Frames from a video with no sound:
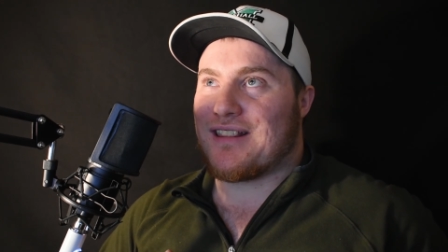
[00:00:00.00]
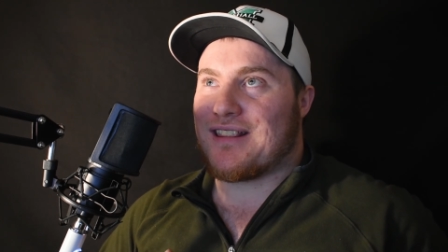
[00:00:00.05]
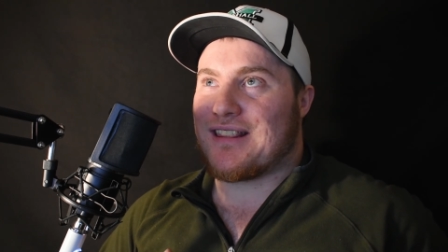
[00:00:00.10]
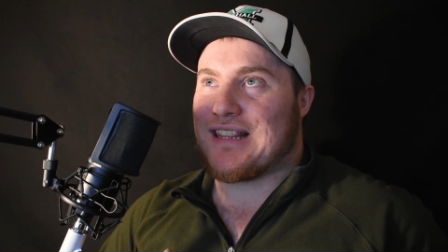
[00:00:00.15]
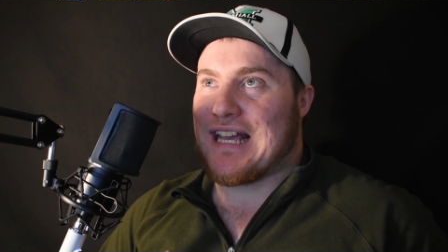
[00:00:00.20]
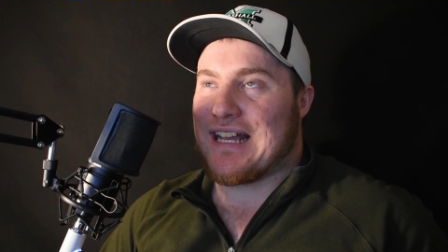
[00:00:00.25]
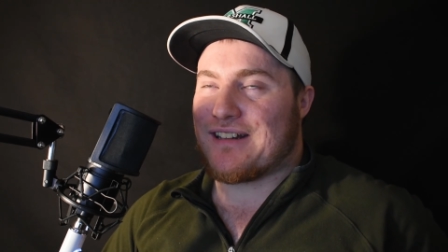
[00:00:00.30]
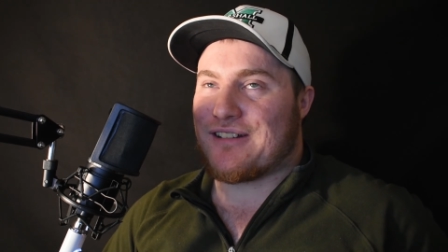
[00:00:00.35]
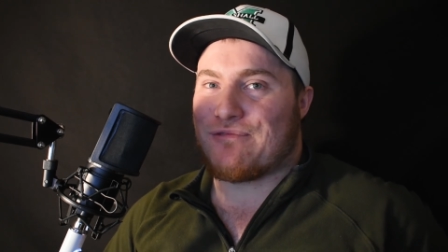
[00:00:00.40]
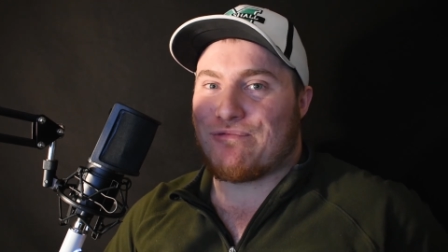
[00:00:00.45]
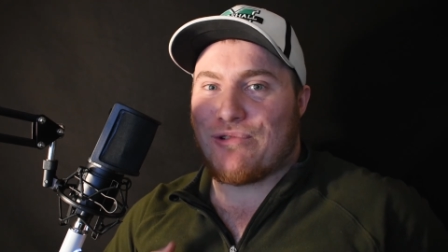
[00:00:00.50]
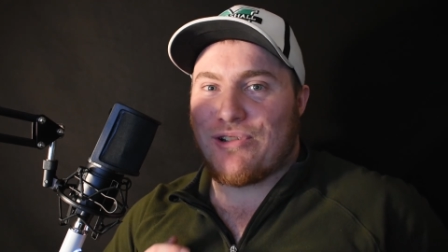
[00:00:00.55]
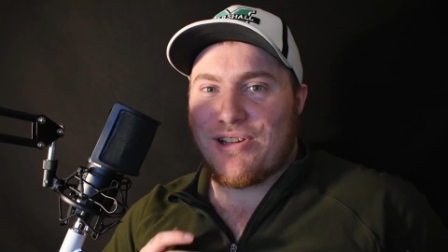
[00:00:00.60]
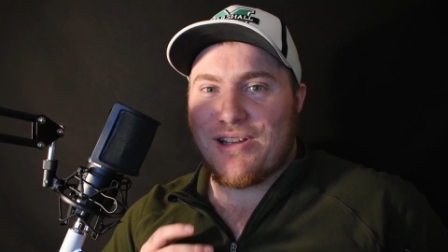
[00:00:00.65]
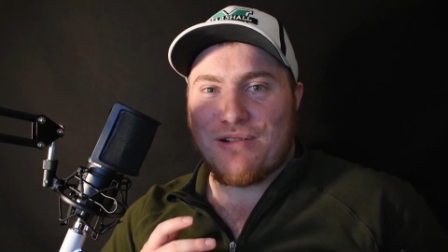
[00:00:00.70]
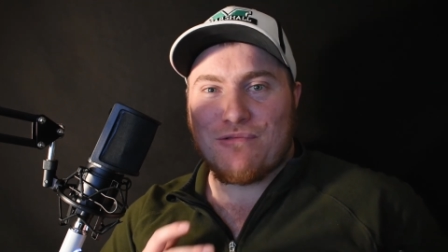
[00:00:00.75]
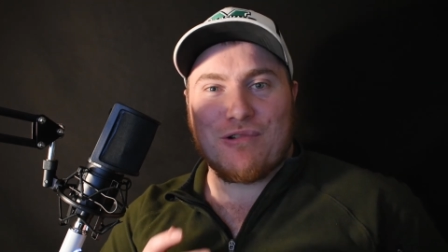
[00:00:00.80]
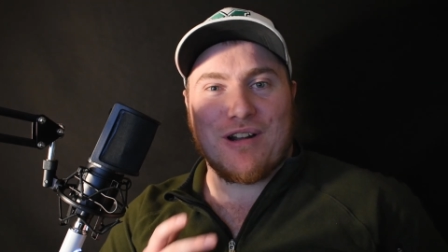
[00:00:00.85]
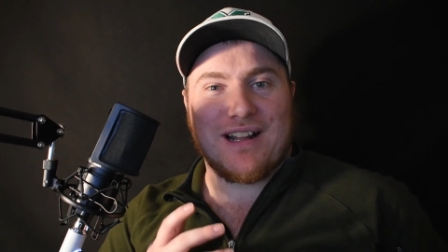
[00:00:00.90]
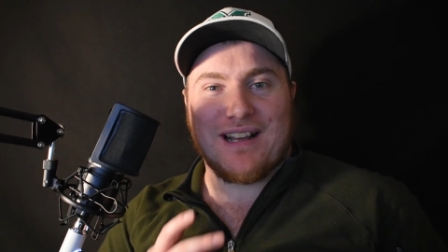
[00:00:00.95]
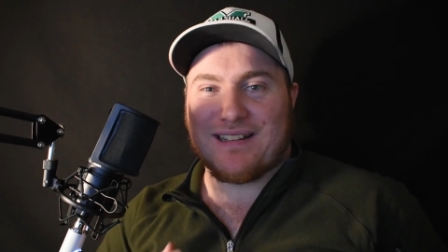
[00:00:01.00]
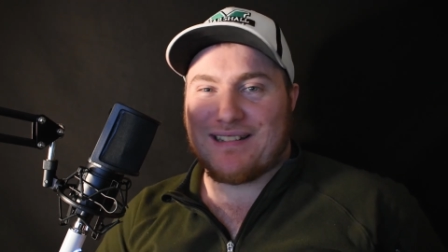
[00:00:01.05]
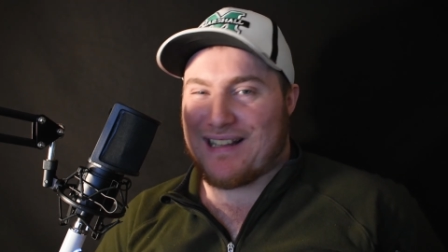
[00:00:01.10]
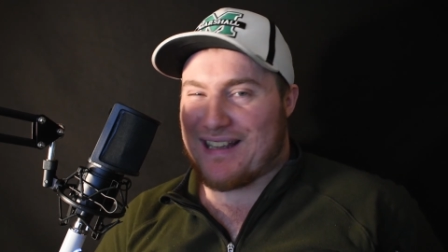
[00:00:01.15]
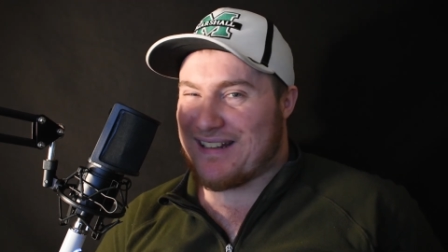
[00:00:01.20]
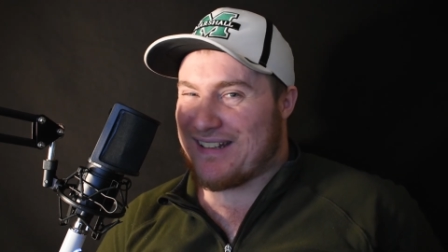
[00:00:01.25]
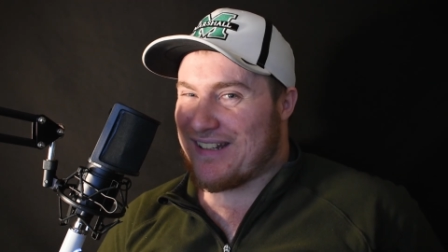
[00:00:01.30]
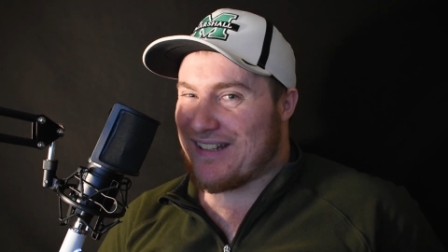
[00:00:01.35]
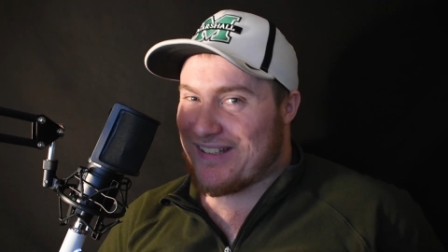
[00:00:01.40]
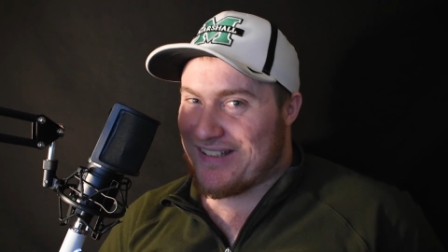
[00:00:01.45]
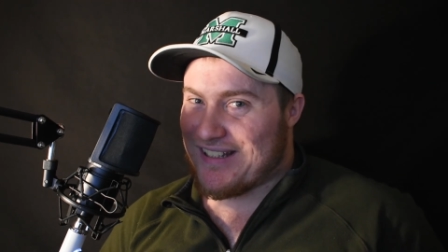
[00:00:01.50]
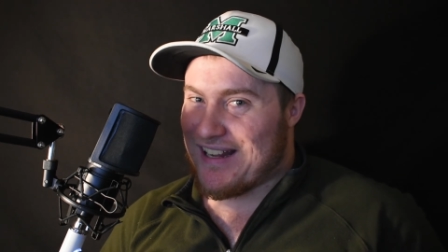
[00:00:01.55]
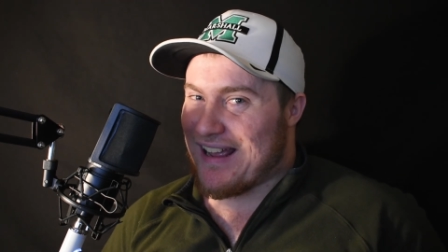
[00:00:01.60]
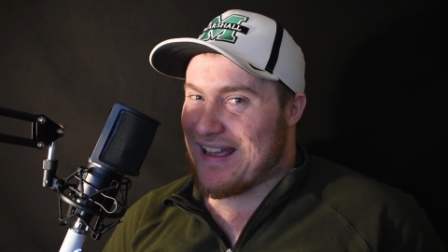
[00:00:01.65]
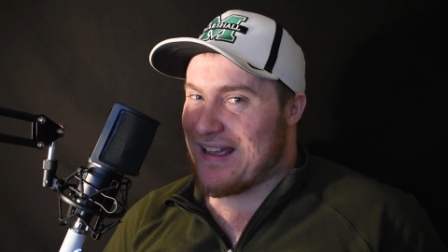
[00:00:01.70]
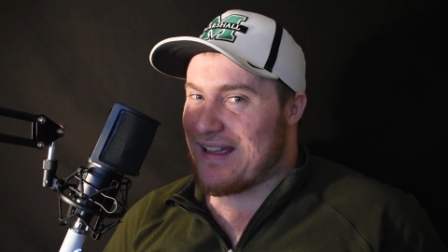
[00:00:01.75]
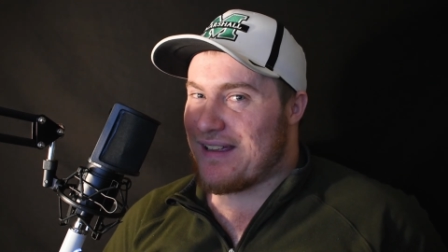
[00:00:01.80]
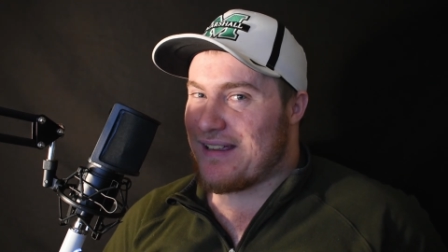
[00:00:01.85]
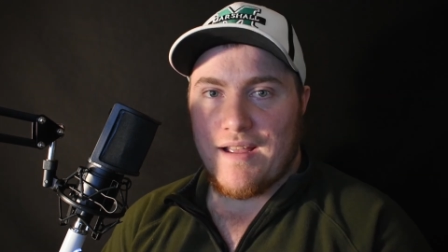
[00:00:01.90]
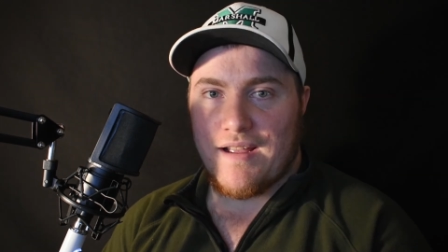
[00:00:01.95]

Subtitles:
that's really what I'd like to say.